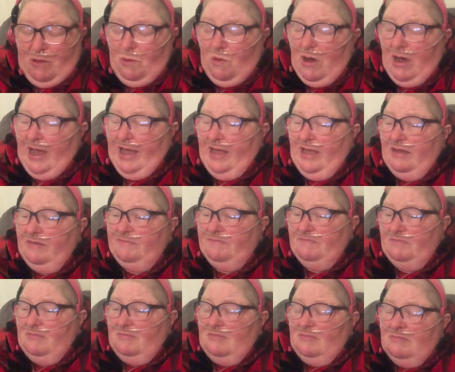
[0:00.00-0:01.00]
white.
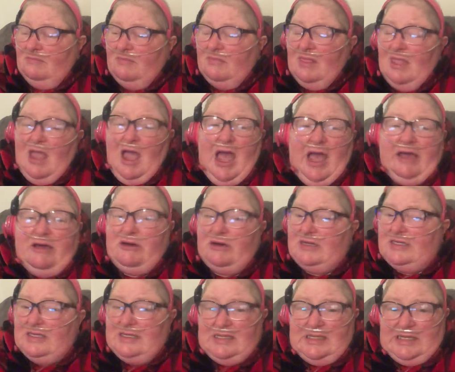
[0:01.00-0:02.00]
I
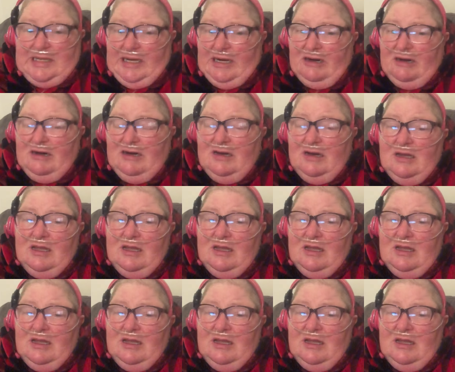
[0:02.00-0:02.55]
couldn't see her,